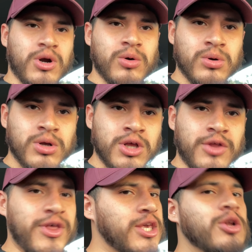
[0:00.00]
bro.
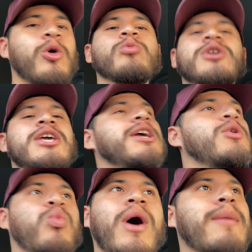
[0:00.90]
That you don't need
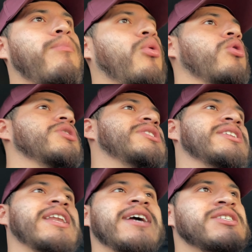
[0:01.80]
whiteboards
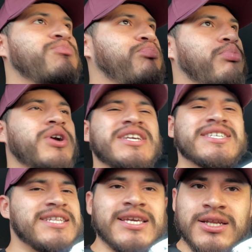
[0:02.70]
and nice, pretty
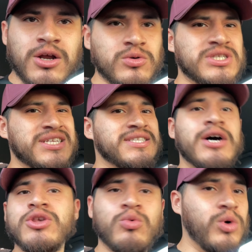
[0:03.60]
sticky notes to
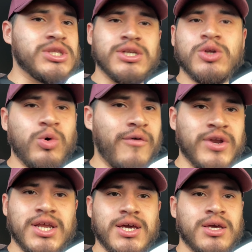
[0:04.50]
tell you what to do
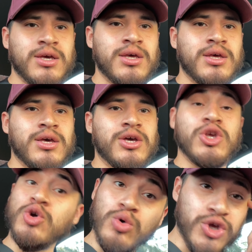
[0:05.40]
every day.
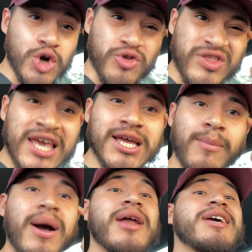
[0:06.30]
You're, you're thinking
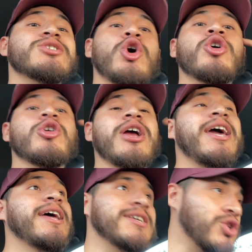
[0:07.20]
about it. It's on your
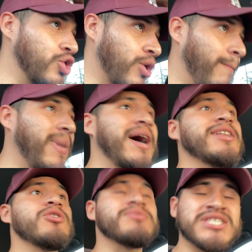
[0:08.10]
head. It's on your
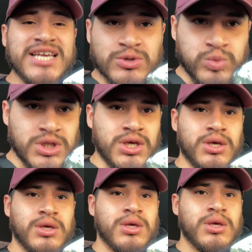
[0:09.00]
mind. You're obsessed with it.
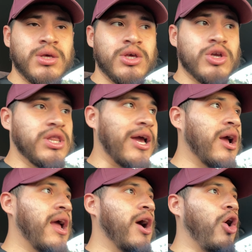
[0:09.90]
You're like,
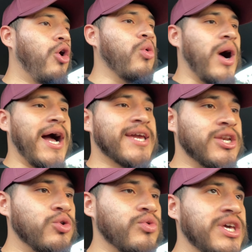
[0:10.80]
oh, I
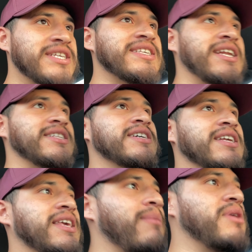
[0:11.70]
can do this and it's going
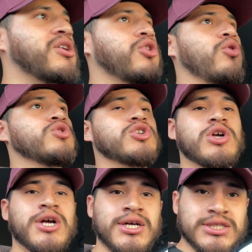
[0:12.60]
to get me
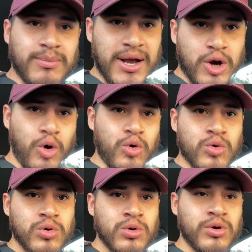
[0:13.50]
closer to my goal
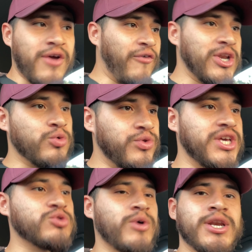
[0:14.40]
if I do
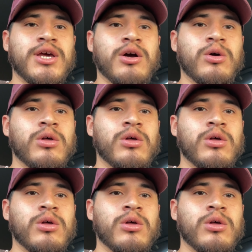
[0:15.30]
this right now.